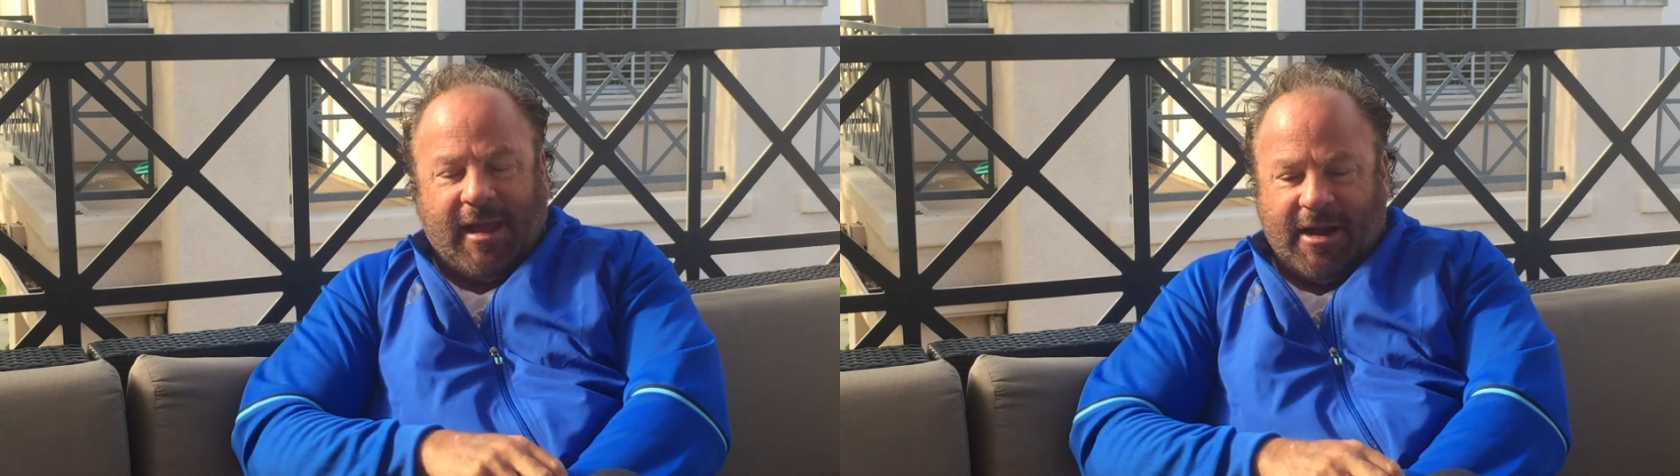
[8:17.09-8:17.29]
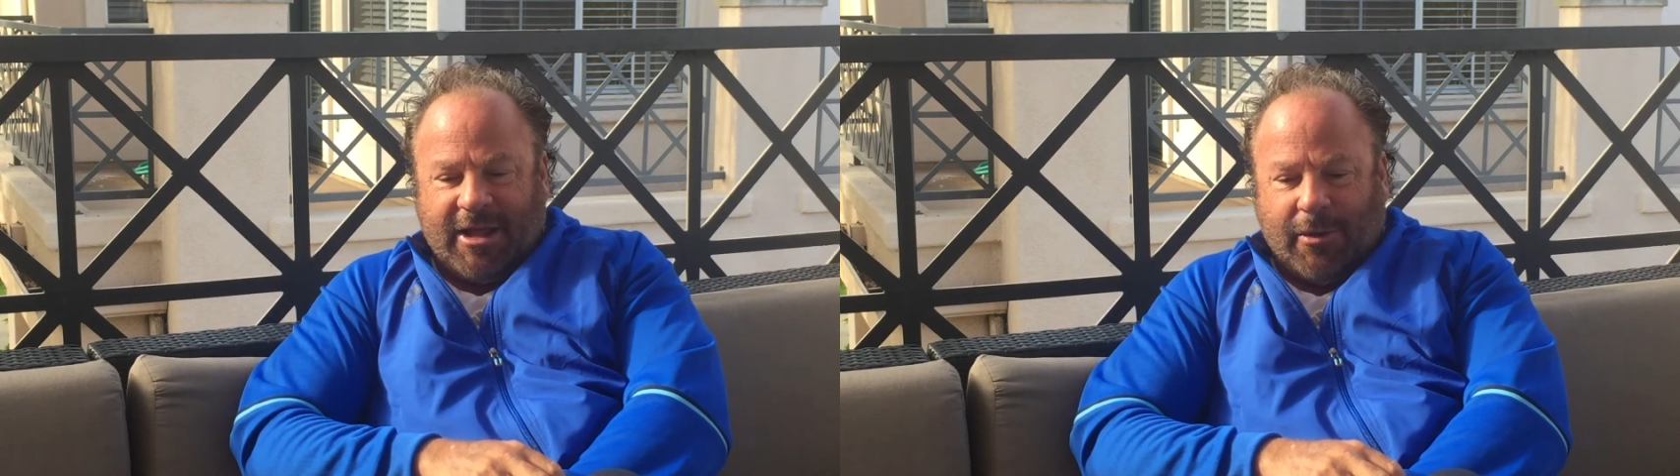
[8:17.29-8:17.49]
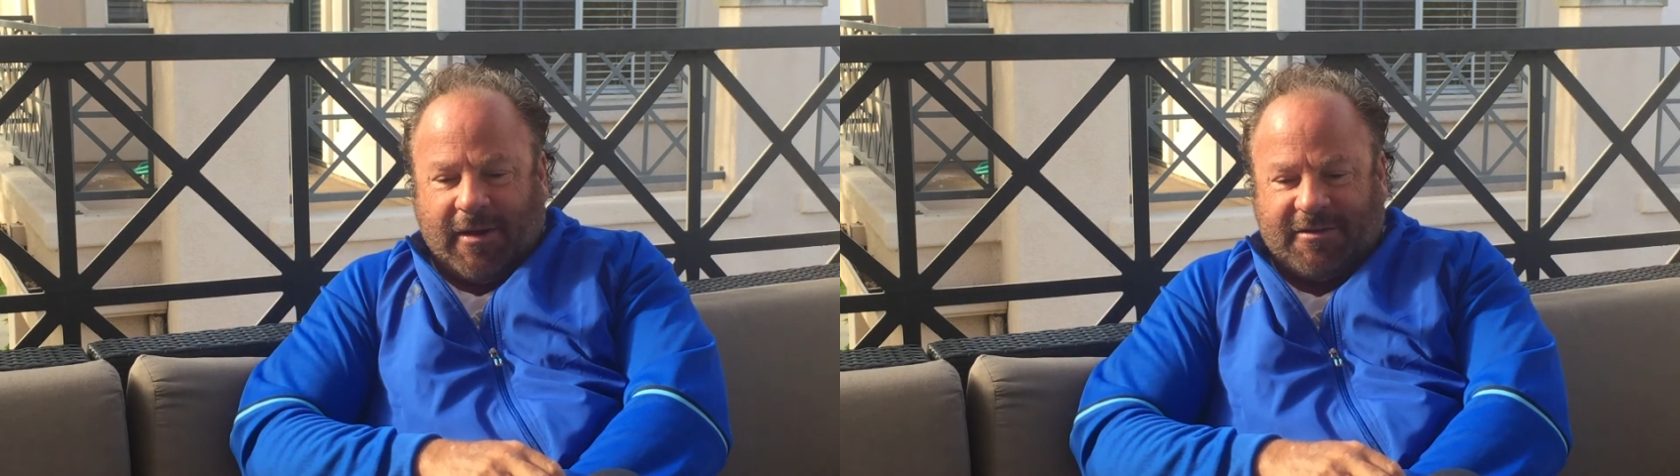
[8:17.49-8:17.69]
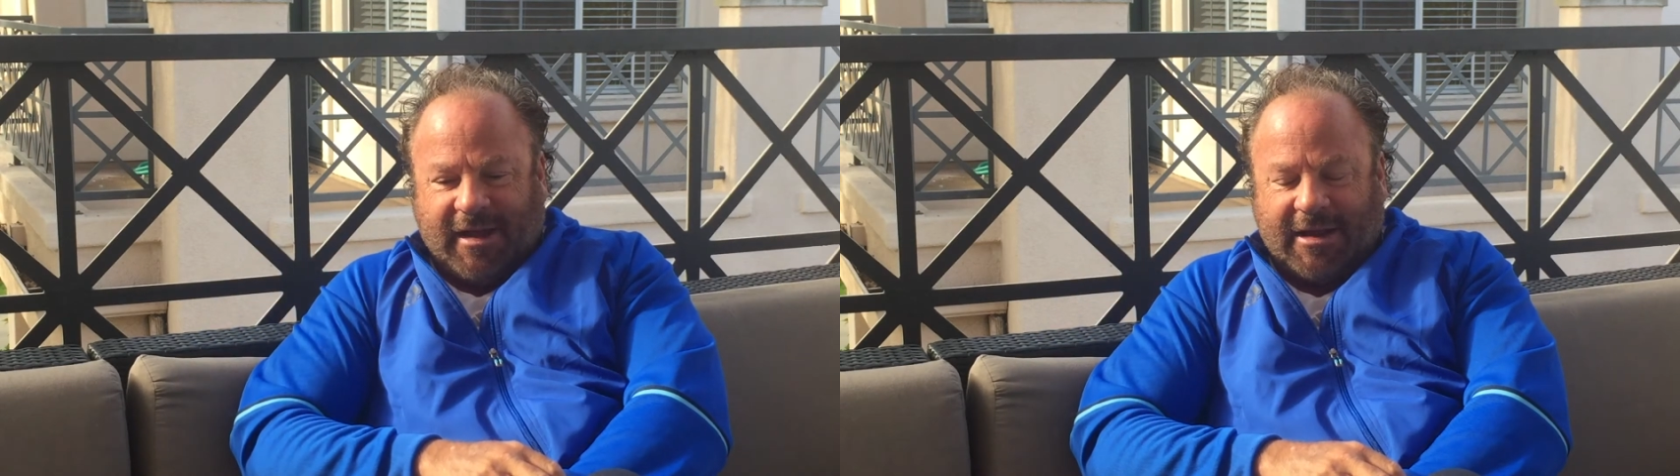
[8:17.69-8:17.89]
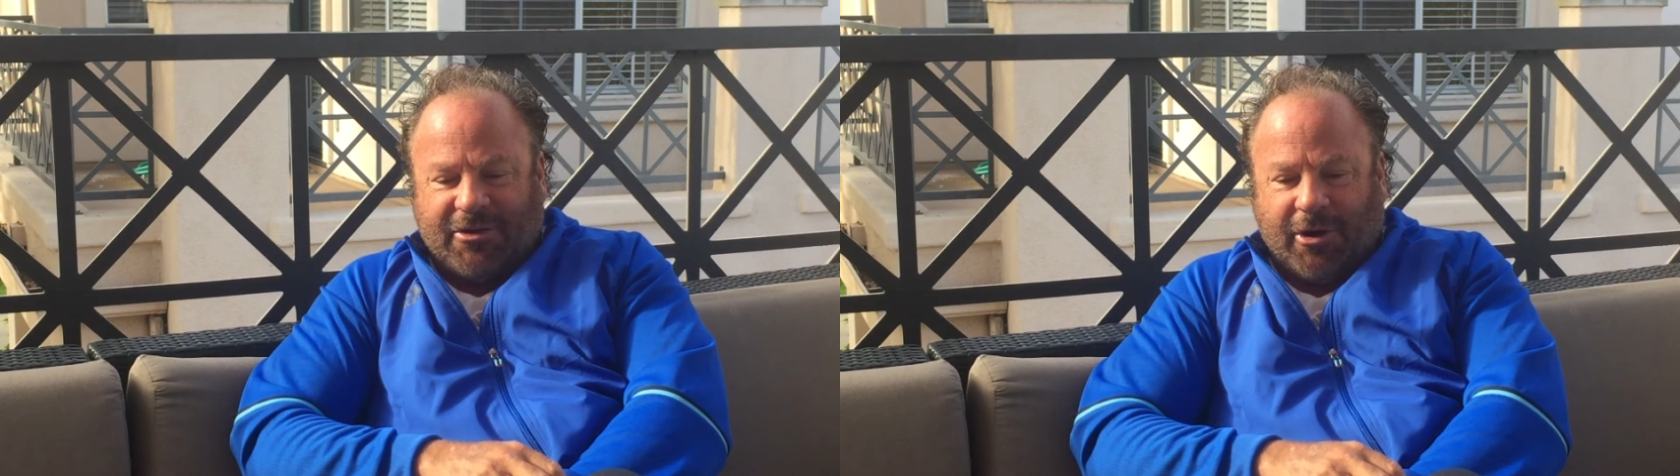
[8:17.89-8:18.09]
in a
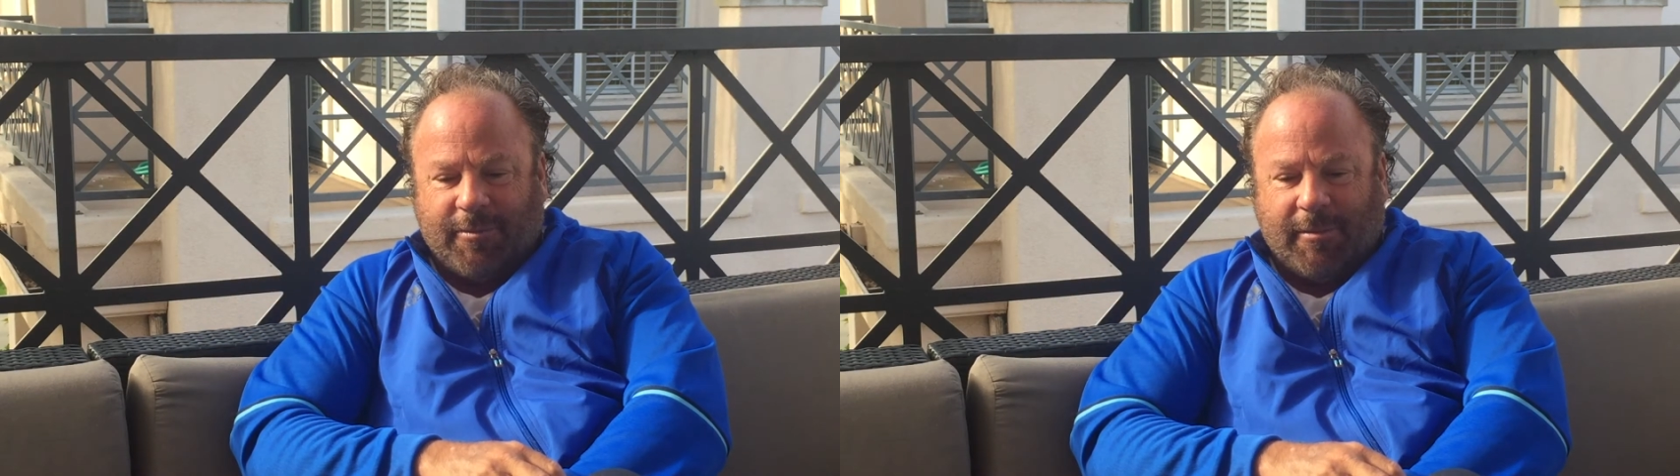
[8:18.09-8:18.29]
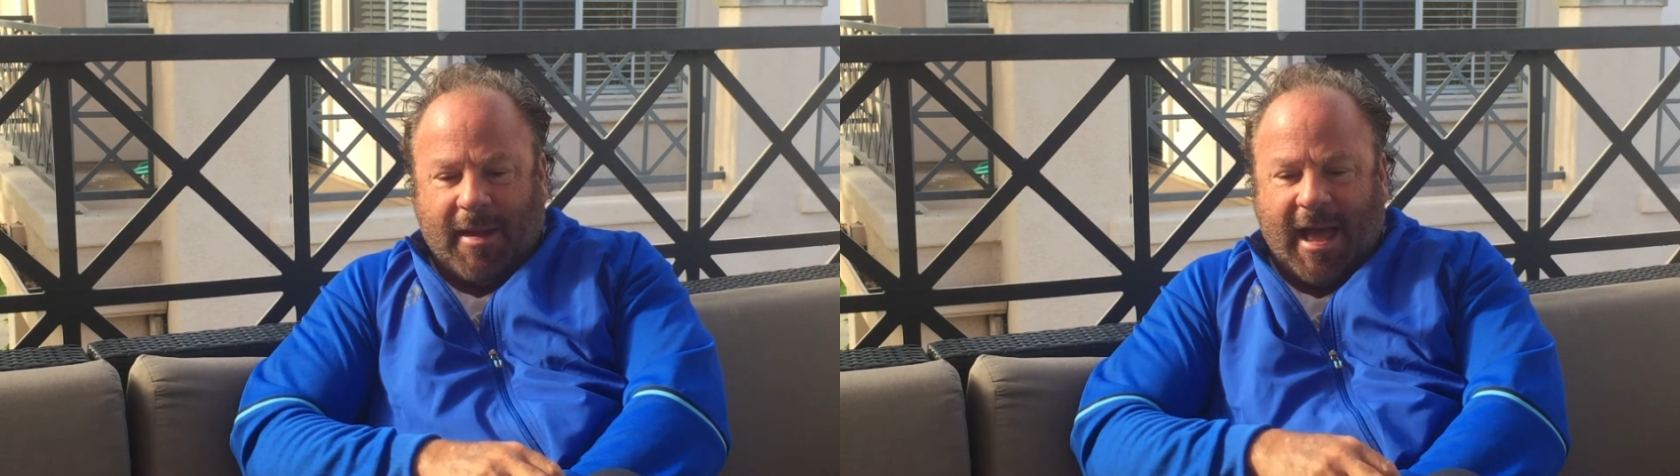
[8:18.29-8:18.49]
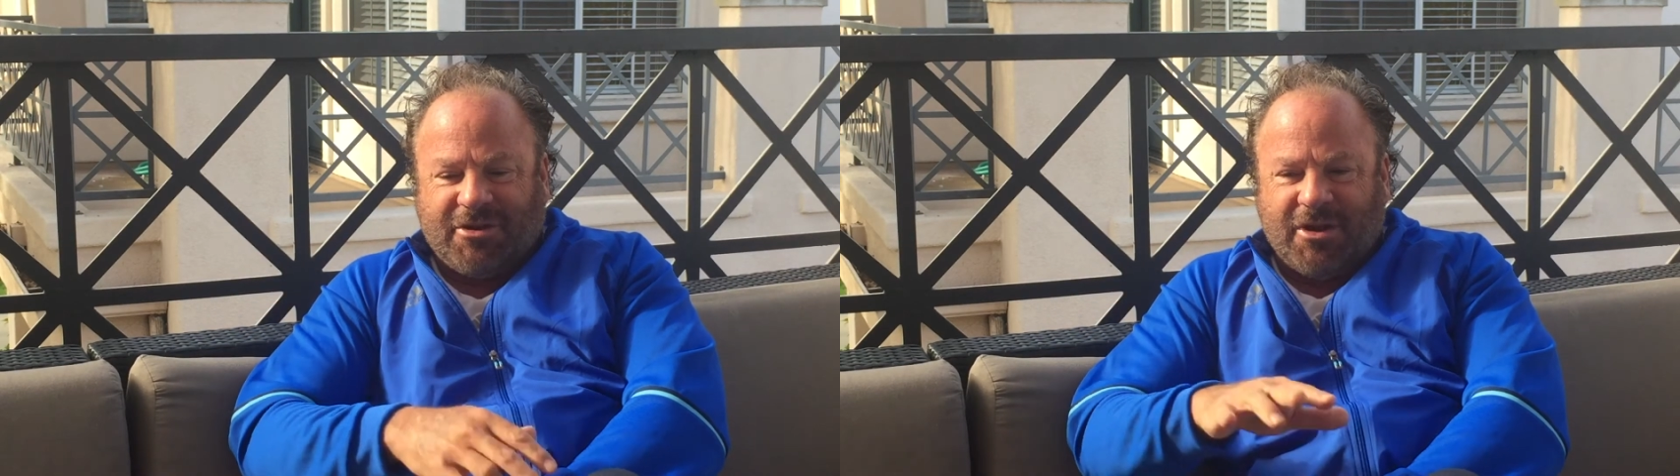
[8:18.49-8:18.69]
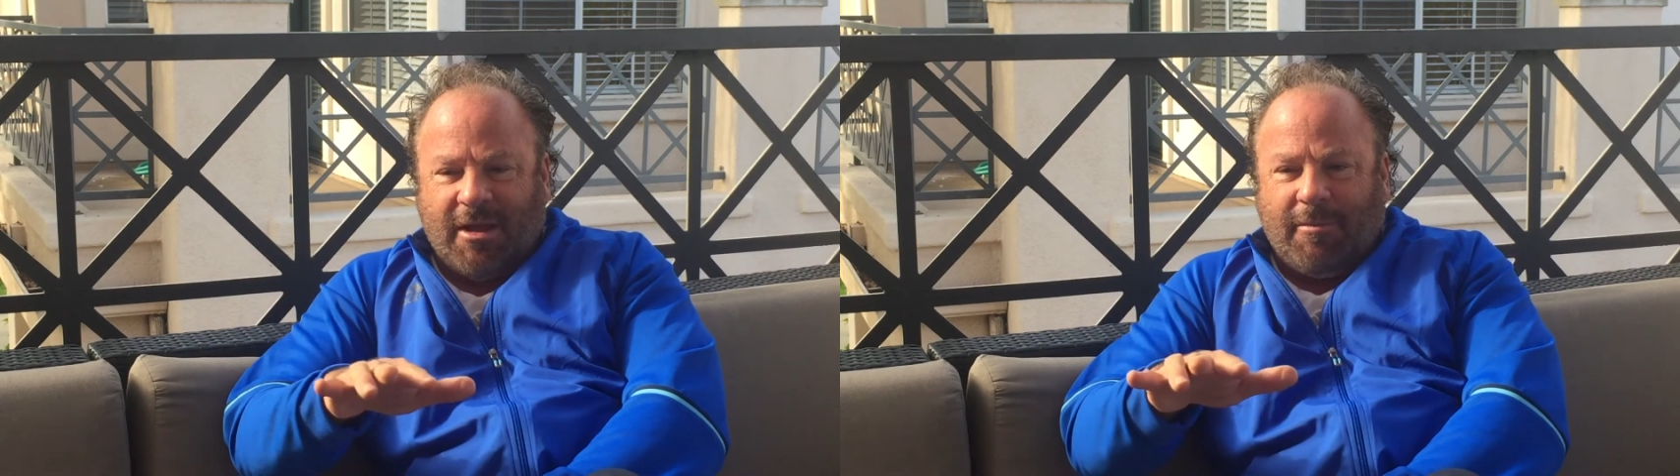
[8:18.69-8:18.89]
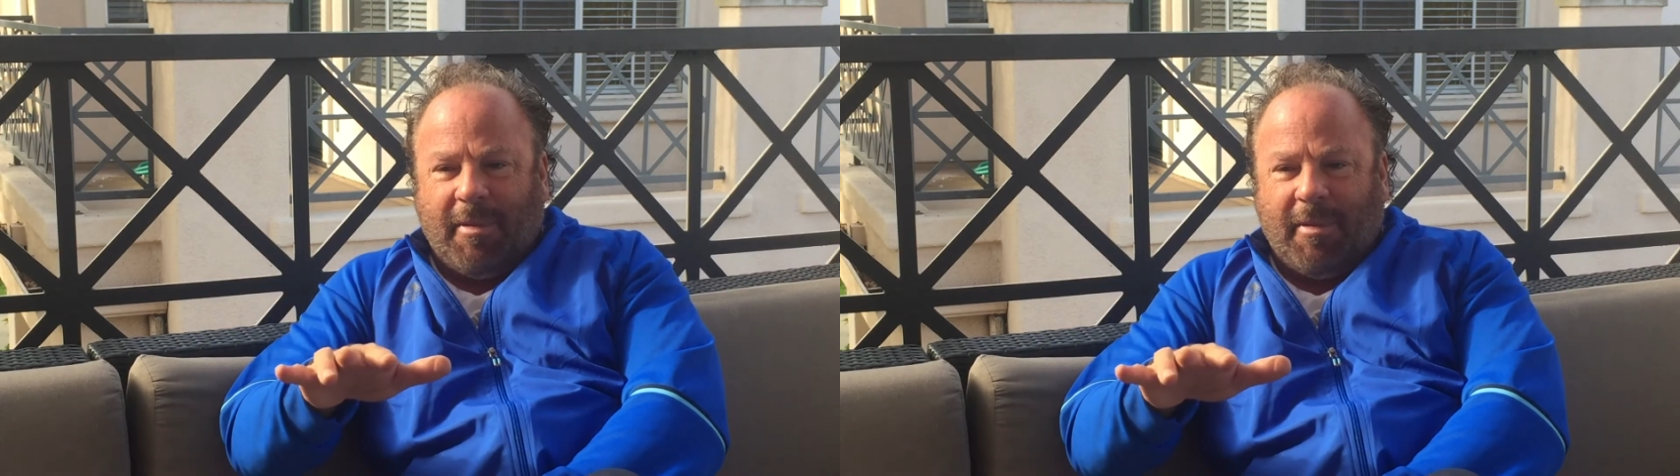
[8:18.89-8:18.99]
USTA tournament match